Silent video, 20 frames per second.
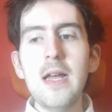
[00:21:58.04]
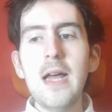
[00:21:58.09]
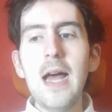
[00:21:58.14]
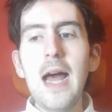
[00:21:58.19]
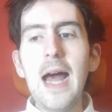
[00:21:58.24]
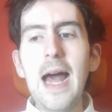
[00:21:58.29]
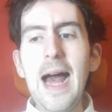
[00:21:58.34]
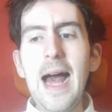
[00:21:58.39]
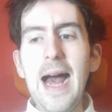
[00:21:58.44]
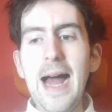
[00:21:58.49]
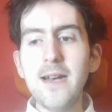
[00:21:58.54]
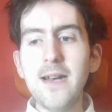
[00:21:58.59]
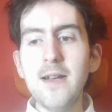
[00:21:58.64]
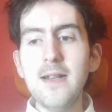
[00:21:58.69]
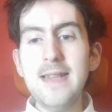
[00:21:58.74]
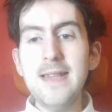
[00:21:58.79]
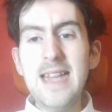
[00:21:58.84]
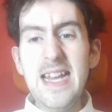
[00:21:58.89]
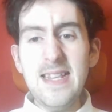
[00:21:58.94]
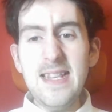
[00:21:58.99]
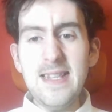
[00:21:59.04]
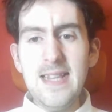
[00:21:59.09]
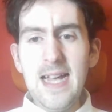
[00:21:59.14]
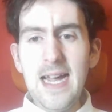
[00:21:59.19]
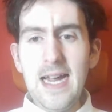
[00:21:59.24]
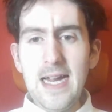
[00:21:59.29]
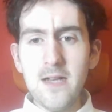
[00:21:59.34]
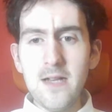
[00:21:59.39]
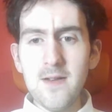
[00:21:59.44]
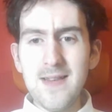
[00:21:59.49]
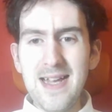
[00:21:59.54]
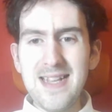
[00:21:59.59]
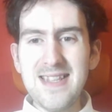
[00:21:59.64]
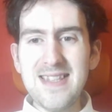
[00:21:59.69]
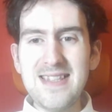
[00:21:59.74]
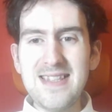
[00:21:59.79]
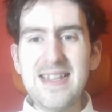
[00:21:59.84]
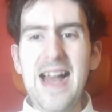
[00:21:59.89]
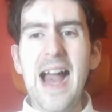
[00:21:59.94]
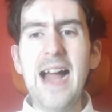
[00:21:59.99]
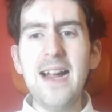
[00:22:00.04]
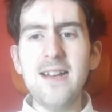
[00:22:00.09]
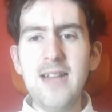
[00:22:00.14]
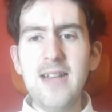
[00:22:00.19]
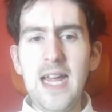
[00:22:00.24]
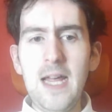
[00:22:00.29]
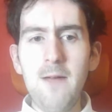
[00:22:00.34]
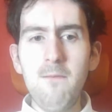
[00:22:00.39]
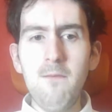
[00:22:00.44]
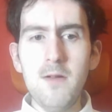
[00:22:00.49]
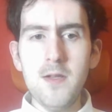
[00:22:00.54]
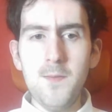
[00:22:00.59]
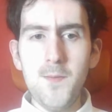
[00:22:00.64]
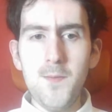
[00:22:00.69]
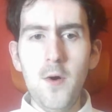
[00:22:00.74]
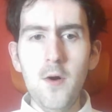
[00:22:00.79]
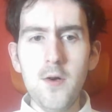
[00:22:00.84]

And this scene does exactly what the book